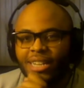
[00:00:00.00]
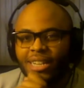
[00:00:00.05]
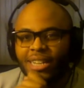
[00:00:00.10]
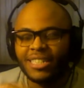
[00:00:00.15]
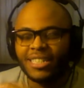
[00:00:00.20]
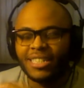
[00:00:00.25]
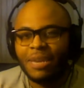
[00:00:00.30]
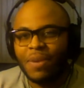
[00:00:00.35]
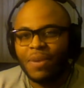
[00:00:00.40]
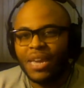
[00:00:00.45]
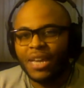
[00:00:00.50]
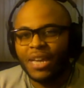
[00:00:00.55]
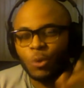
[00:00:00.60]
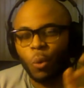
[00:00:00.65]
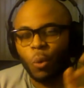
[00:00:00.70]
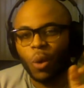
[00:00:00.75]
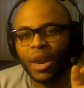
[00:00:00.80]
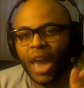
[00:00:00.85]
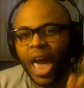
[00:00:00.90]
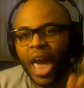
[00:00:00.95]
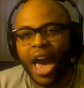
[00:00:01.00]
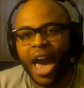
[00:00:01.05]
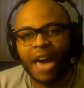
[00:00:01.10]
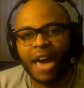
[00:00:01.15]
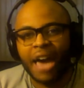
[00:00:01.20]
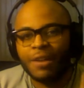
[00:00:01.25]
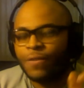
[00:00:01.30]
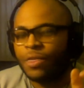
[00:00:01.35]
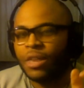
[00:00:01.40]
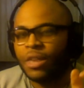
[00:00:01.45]
CBS went out
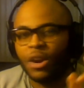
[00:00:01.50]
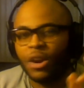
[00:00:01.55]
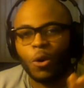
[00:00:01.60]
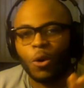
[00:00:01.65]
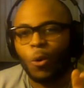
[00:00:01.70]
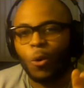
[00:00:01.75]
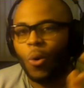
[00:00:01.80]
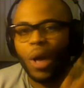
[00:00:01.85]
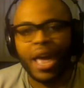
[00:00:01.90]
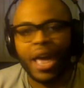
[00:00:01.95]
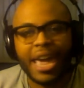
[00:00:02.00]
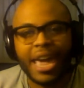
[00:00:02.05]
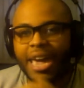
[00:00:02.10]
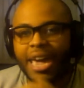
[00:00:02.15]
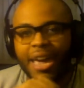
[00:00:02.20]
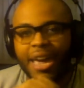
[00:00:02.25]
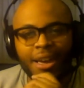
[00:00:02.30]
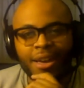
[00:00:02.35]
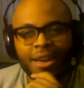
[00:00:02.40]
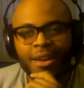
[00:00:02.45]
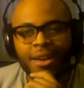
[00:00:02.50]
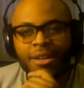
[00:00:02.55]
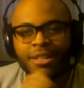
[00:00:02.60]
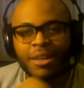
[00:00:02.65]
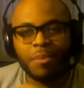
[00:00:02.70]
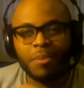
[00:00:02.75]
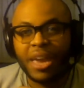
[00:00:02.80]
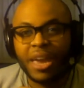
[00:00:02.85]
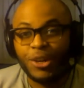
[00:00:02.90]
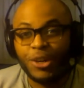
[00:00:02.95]
of their way
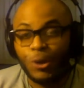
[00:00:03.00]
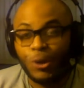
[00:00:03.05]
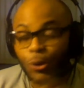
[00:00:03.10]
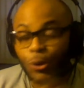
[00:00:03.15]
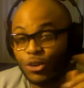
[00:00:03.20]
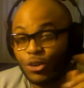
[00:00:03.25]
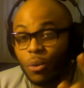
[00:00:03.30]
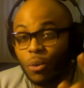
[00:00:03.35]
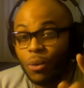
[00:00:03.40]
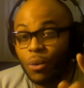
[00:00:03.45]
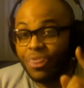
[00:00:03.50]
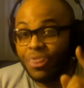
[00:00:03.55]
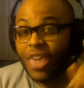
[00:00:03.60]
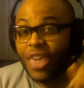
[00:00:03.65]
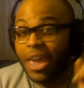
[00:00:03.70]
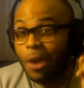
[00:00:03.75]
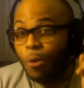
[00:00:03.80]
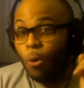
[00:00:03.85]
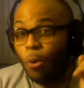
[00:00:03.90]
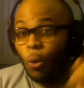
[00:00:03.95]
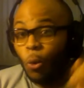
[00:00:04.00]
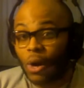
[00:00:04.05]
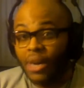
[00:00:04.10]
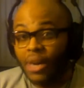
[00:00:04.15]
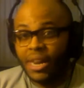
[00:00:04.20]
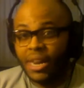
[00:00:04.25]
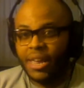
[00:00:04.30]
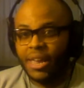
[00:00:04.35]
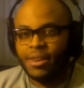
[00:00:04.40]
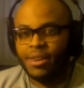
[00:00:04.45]
to make sure someone they
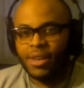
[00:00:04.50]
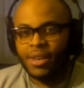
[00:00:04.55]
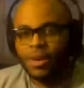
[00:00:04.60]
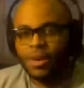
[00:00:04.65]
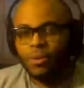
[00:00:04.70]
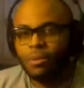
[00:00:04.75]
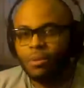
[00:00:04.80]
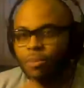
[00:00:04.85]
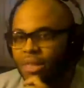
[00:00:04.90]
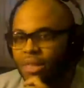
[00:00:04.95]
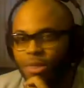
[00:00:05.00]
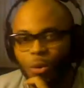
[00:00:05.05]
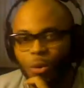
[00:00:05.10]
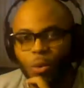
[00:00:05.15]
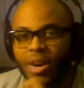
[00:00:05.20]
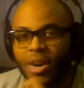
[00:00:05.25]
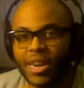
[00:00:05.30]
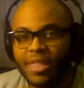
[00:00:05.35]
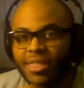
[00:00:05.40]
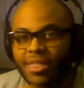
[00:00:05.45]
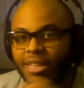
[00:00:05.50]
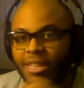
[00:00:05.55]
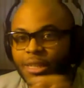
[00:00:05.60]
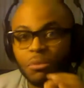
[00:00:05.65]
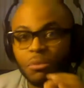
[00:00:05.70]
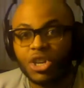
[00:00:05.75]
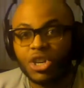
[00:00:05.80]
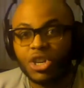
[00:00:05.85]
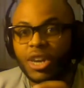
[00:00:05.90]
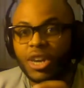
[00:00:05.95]
wanted would be the one in this
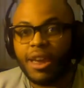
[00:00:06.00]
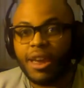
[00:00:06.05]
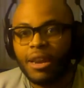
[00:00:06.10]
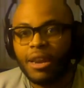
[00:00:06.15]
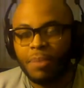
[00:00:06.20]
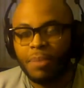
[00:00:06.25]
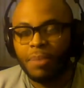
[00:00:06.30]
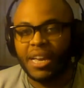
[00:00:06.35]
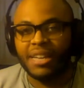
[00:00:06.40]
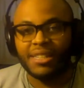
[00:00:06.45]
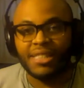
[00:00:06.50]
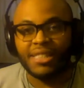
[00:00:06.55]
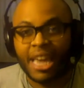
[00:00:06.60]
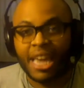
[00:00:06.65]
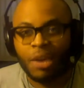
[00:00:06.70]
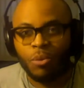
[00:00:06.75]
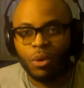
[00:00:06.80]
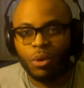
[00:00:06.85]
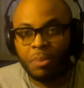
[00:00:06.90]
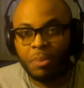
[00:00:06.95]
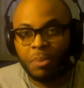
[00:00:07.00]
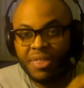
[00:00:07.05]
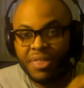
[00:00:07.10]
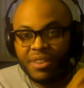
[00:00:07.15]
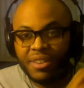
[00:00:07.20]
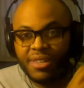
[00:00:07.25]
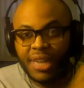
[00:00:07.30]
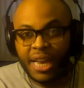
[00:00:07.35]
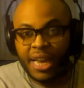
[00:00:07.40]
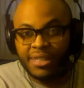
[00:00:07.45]
machine, because they would be the
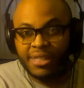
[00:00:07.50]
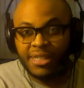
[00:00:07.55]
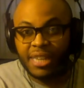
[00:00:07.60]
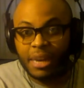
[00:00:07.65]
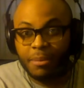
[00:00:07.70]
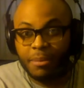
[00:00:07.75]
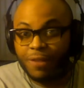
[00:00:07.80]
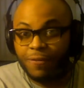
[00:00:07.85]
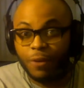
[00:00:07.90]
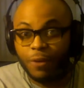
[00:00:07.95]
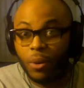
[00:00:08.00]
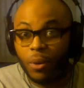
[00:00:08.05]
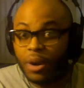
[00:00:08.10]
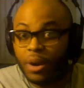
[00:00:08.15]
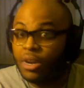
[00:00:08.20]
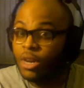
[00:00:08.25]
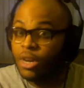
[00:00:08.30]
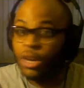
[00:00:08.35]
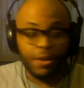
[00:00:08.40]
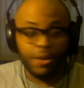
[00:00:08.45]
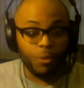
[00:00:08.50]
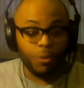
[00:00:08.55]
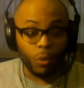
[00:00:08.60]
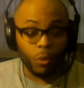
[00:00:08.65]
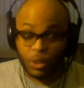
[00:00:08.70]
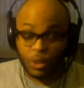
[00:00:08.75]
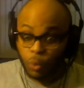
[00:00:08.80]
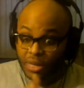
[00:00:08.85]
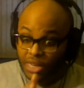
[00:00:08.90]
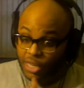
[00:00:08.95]
test dummy for it,
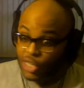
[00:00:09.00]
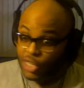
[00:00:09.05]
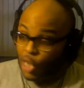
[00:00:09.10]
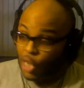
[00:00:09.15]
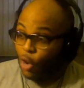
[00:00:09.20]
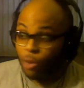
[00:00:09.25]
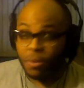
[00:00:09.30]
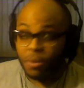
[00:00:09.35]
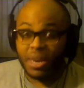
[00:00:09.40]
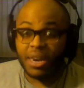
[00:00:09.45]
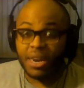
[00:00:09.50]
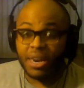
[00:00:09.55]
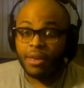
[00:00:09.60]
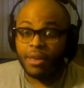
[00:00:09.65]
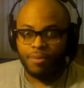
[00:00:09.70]
which would determine